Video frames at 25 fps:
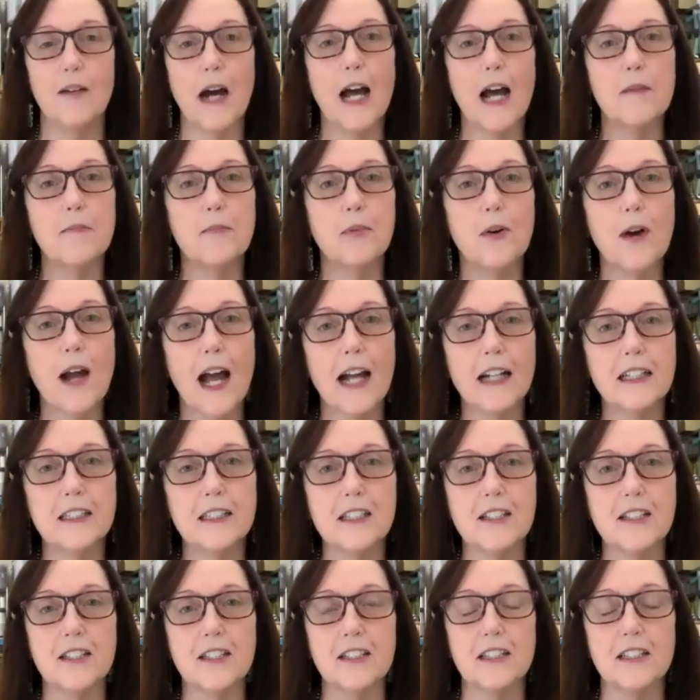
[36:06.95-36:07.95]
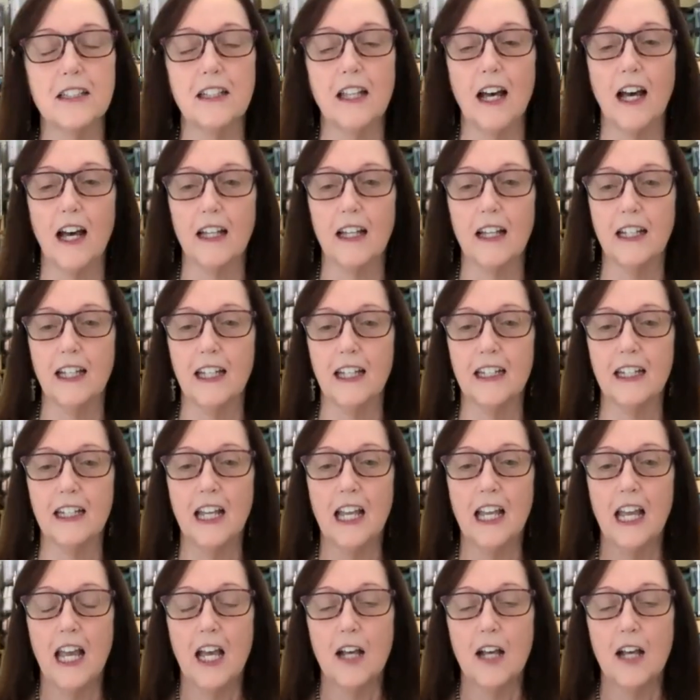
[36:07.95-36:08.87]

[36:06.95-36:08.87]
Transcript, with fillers: i practiced a lot and